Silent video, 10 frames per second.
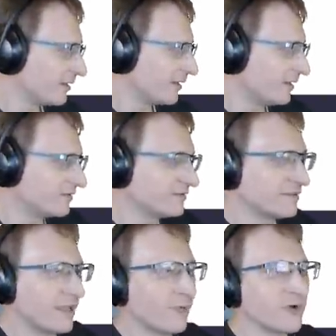Isn't
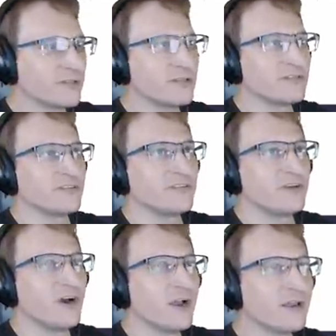that what this
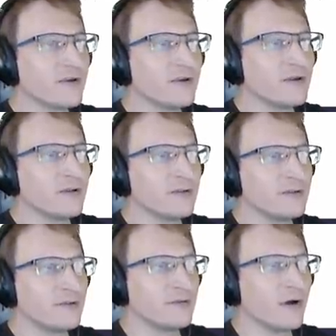entire
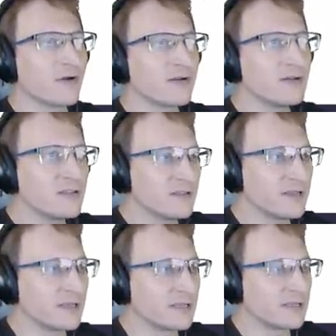darn
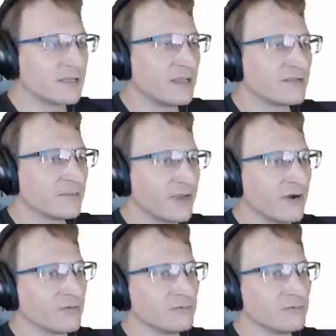thing is about?